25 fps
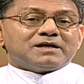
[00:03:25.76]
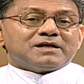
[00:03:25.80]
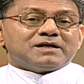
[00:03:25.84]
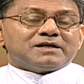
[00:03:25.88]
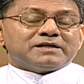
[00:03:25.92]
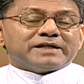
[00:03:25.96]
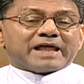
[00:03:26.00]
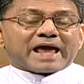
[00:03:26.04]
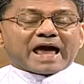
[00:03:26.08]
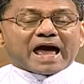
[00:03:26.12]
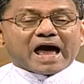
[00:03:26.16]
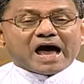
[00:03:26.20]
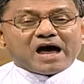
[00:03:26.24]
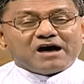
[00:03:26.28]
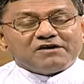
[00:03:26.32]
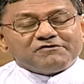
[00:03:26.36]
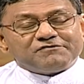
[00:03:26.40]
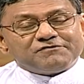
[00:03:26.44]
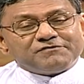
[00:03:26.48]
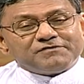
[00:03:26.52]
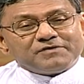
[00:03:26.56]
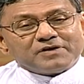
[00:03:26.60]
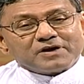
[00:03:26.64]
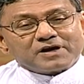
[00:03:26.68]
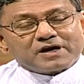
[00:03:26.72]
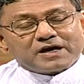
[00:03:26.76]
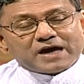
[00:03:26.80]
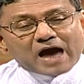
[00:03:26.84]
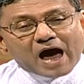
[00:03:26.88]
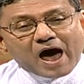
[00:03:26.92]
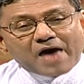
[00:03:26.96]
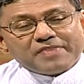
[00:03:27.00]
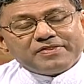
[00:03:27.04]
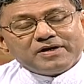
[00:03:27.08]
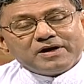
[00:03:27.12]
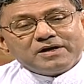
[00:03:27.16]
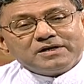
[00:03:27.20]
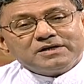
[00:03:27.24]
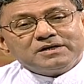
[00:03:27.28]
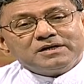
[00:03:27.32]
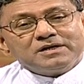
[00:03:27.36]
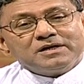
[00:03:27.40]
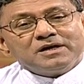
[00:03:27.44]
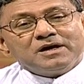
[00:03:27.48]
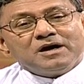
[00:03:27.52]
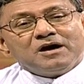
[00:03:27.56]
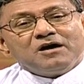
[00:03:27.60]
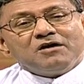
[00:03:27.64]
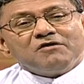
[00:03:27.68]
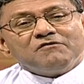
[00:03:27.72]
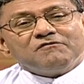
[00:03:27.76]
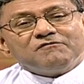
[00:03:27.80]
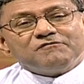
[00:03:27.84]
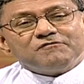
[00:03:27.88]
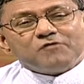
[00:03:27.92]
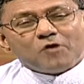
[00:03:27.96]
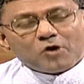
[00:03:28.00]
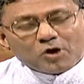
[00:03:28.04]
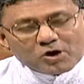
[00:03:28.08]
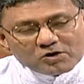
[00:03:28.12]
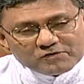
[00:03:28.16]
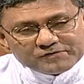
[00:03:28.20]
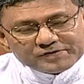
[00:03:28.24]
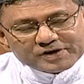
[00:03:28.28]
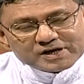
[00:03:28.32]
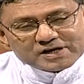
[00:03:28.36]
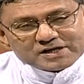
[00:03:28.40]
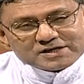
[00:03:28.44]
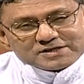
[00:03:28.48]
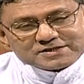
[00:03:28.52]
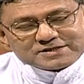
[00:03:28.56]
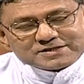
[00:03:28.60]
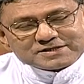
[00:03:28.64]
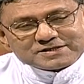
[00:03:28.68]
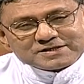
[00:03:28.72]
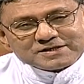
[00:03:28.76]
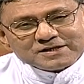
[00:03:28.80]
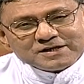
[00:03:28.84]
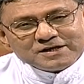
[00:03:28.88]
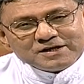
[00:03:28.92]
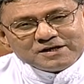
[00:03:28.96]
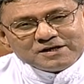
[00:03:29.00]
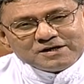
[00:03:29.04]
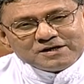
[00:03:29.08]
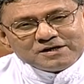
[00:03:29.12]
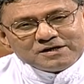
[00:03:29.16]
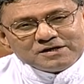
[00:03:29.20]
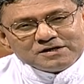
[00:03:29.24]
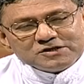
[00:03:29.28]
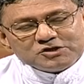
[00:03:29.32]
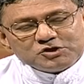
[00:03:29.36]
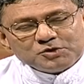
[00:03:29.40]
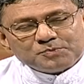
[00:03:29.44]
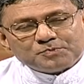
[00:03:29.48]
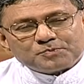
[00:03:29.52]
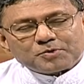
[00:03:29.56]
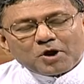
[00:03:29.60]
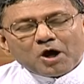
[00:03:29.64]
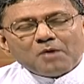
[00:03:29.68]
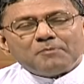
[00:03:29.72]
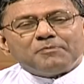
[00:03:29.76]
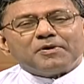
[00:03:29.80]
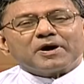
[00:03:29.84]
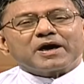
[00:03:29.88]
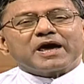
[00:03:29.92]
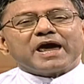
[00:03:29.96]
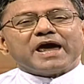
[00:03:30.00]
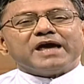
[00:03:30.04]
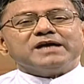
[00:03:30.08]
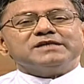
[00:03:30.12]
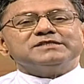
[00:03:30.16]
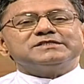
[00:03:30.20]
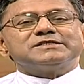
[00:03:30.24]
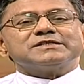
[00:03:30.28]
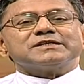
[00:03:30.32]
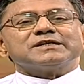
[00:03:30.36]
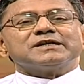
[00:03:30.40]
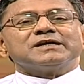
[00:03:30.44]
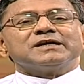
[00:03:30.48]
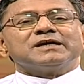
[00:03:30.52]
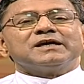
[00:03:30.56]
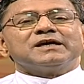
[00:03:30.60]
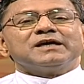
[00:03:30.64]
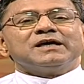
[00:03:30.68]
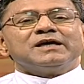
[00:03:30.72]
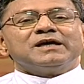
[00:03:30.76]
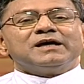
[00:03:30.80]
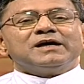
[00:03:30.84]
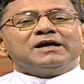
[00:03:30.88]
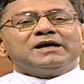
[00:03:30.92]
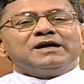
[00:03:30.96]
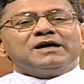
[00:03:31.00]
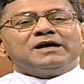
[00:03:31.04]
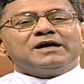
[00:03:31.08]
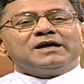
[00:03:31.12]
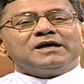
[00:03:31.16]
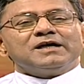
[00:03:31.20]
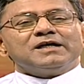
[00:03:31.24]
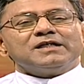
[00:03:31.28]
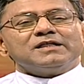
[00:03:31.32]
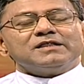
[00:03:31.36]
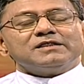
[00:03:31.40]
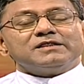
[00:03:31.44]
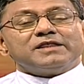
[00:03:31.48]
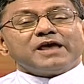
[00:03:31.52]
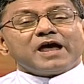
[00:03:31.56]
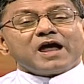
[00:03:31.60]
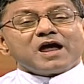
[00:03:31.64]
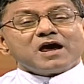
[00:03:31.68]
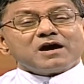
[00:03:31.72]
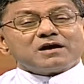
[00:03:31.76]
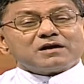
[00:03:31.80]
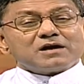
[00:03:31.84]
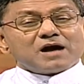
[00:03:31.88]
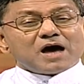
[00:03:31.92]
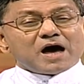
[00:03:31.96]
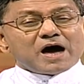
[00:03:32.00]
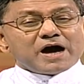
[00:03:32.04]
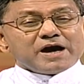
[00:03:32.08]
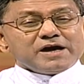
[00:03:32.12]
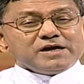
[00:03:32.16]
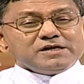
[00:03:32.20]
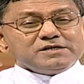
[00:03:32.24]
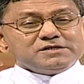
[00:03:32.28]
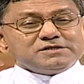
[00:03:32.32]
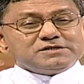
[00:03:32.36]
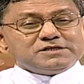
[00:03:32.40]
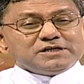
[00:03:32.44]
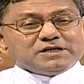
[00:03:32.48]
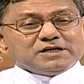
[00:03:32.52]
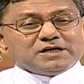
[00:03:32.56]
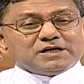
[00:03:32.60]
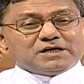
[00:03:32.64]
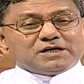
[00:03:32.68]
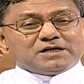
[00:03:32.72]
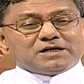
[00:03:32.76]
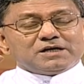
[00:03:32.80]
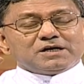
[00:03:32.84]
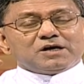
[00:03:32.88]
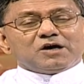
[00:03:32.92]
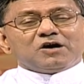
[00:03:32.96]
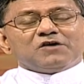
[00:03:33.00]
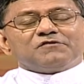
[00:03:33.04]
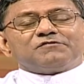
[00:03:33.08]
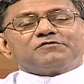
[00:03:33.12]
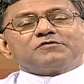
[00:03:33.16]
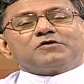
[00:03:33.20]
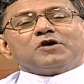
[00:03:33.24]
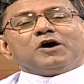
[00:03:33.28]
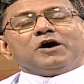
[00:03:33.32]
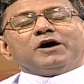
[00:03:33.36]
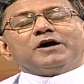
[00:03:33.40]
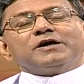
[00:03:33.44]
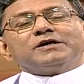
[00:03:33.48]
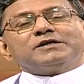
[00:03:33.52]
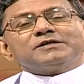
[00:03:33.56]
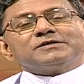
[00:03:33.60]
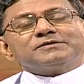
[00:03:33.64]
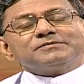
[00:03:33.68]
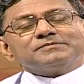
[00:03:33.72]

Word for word: they have gathered followers to propagate their idea of God.